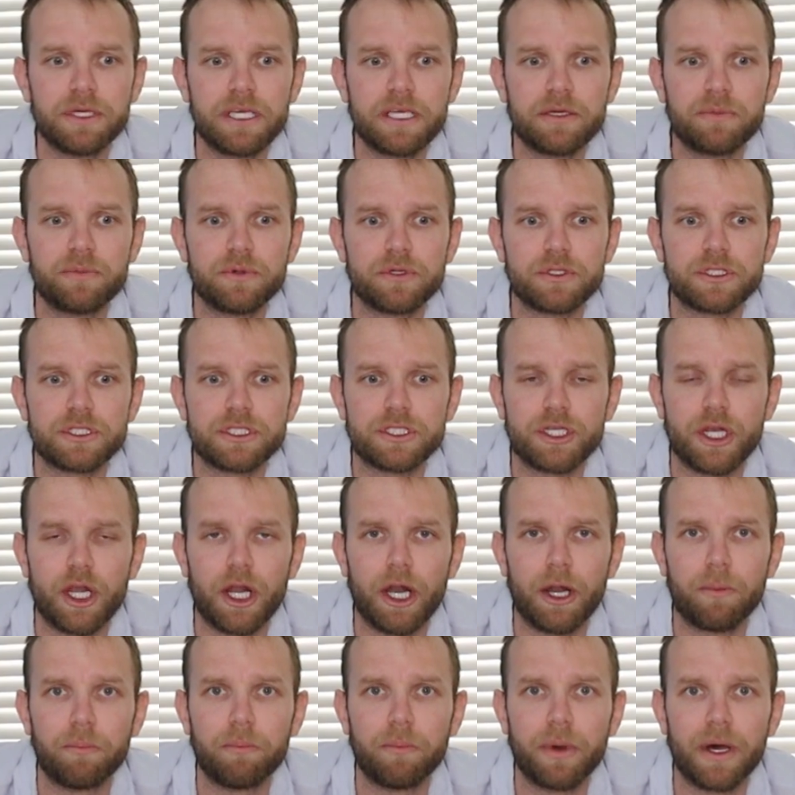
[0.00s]
people
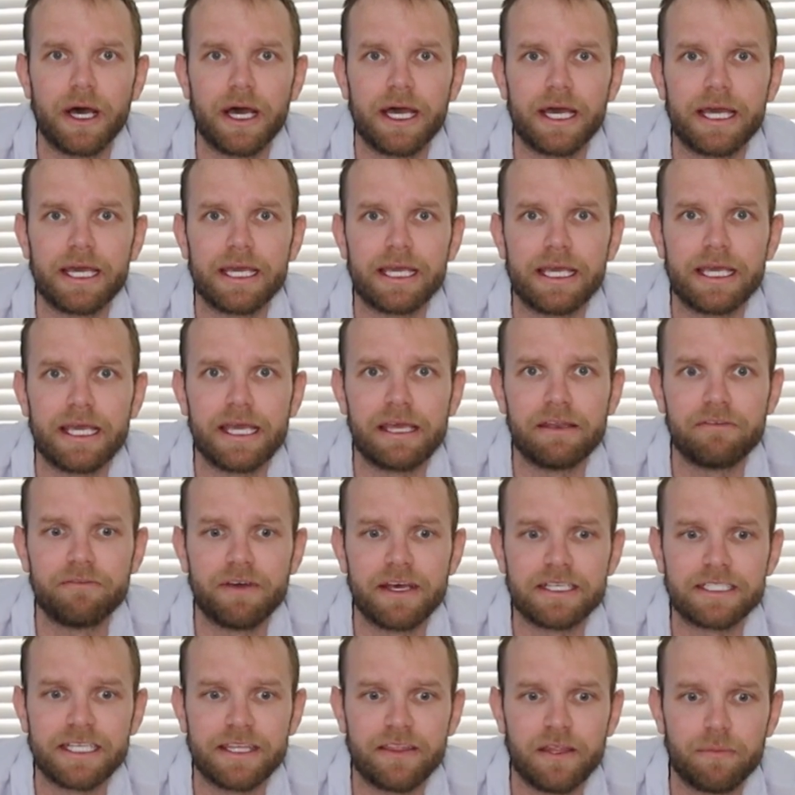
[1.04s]
start by
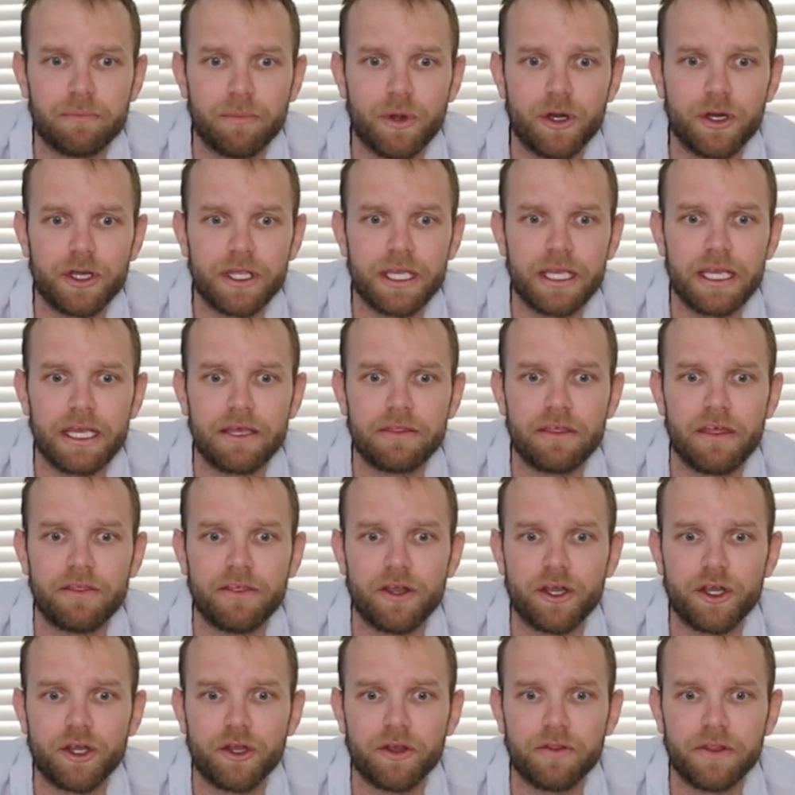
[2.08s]
investing in the market that
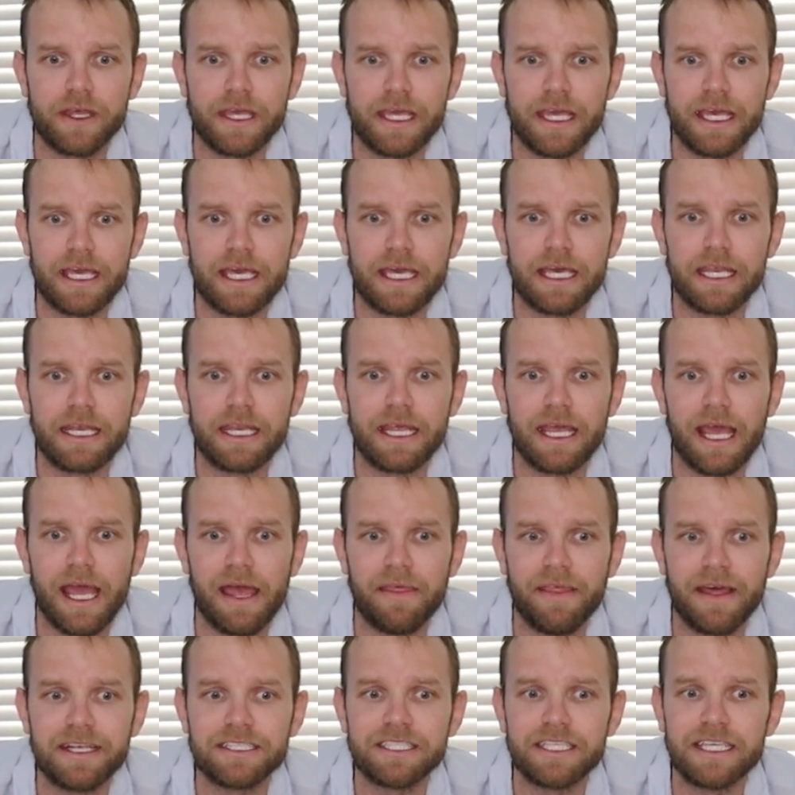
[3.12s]
they're currently in,
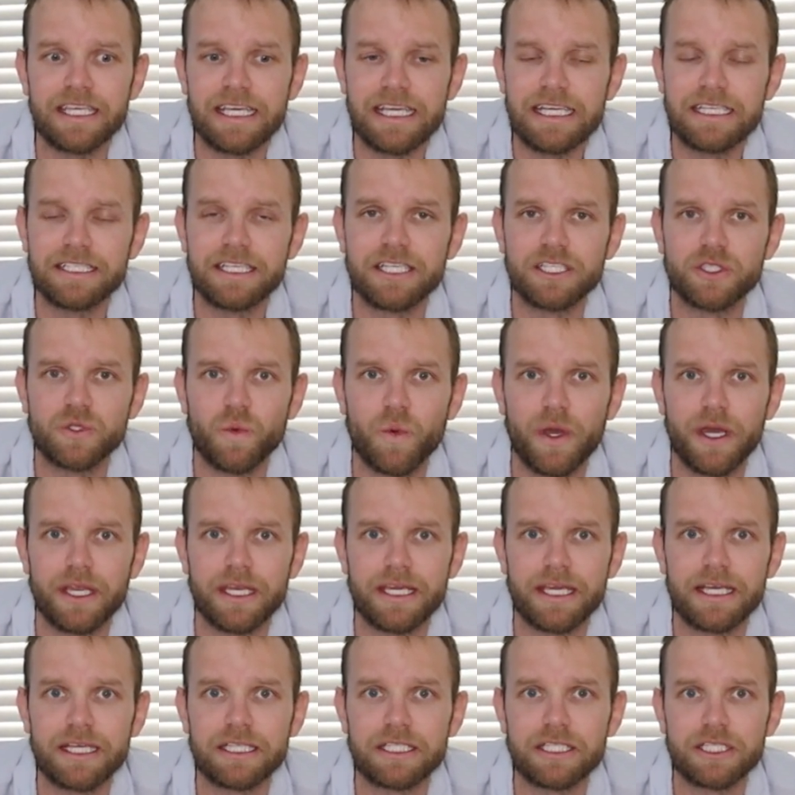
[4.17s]
and that's the easiest way
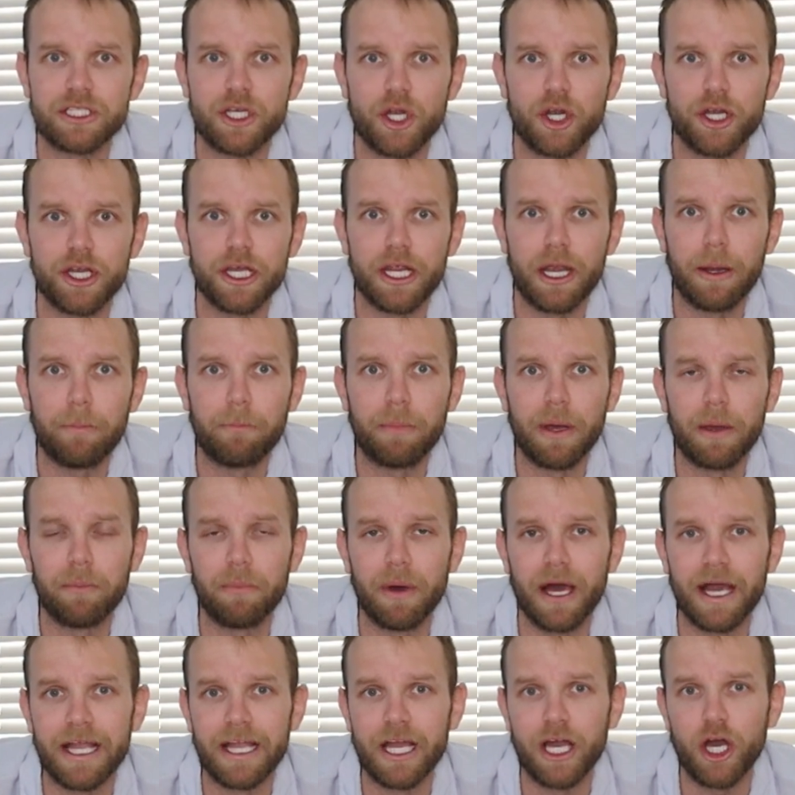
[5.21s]
to get started, by
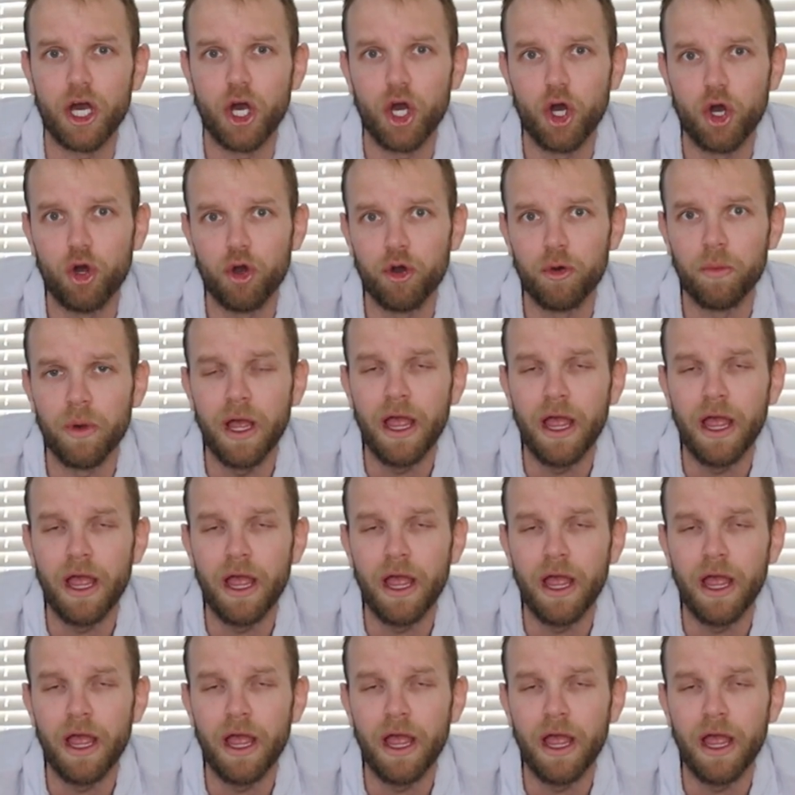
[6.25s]
buying a home,